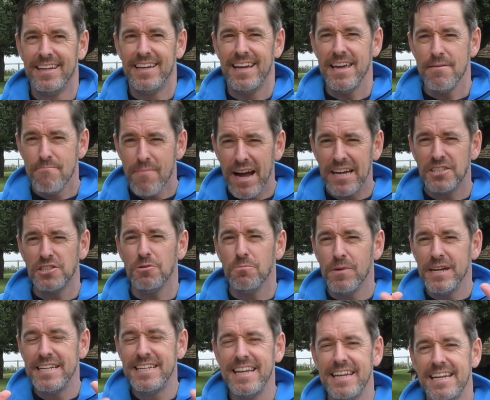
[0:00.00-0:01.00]
imagine
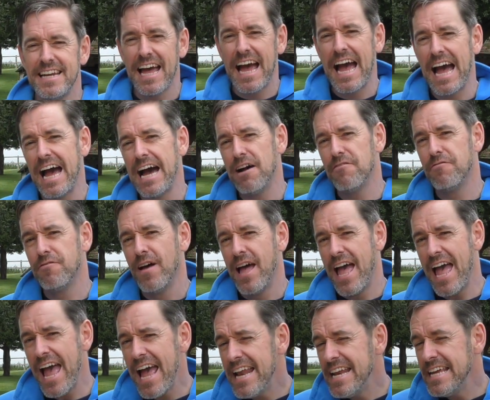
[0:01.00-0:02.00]
we didn't have
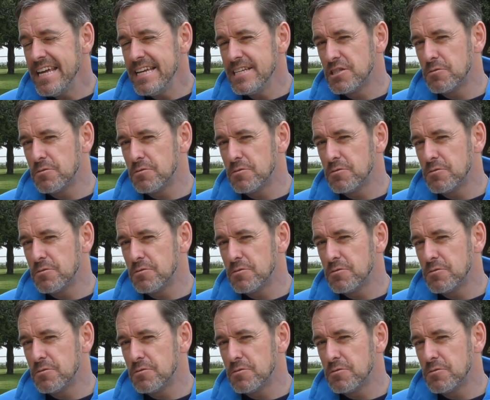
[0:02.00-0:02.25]
any